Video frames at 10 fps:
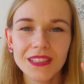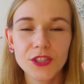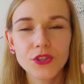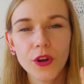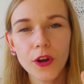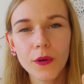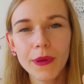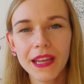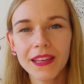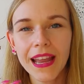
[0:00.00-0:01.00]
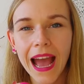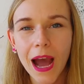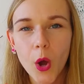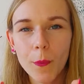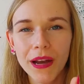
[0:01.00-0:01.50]
determine
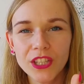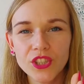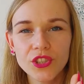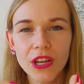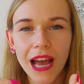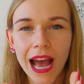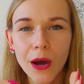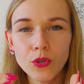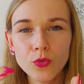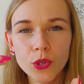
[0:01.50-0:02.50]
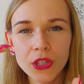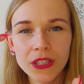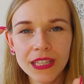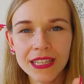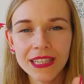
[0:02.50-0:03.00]
how much
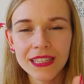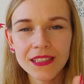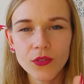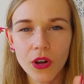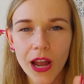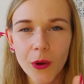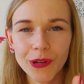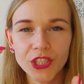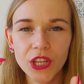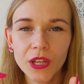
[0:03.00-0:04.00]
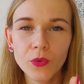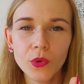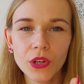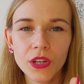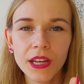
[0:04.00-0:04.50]
outward it is or how much
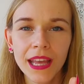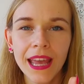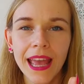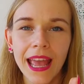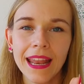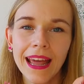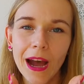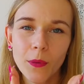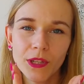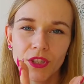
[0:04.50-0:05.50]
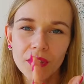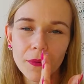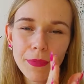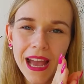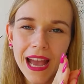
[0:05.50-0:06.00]
inward and how much in
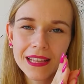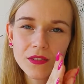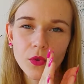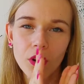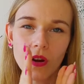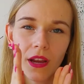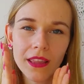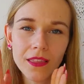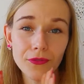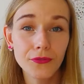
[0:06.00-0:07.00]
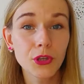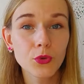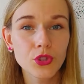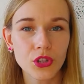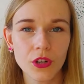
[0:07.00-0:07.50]
the past or in the
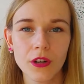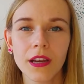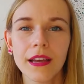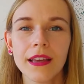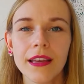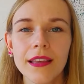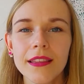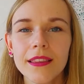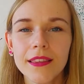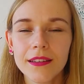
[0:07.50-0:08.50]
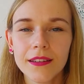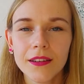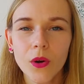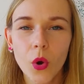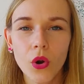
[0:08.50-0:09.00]
future
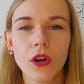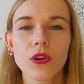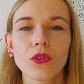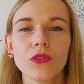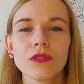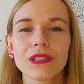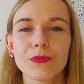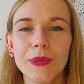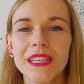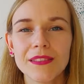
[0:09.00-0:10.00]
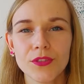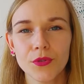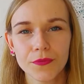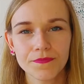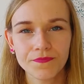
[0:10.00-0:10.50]
the oracle speaks
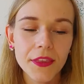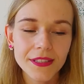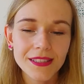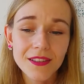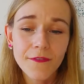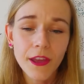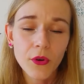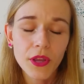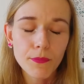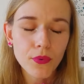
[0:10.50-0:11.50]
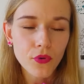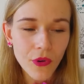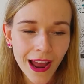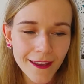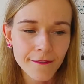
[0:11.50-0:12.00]
to. This is a very
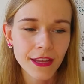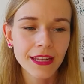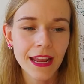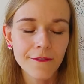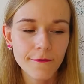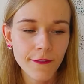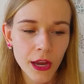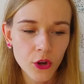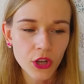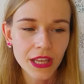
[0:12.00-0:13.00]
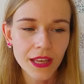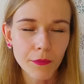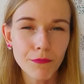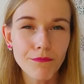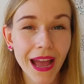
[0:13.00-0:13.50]
private and
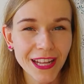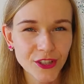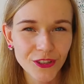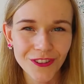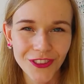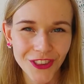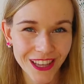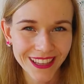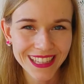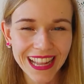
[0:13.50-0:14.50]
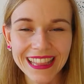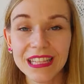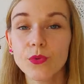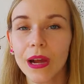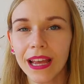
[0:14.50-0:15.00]
very magical thing, and
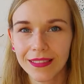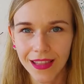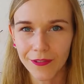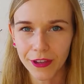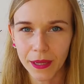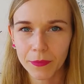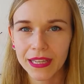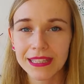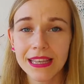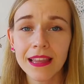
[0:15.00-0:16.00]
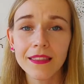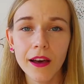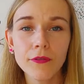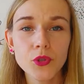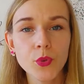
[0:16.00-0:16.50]
that's why I love it, because I
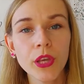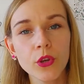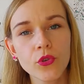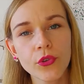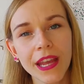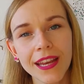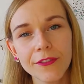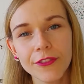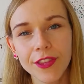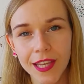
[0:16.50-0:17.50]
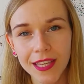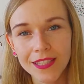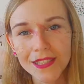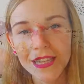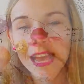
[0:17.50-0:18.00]
love doing creative
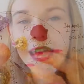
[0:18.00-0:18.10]
things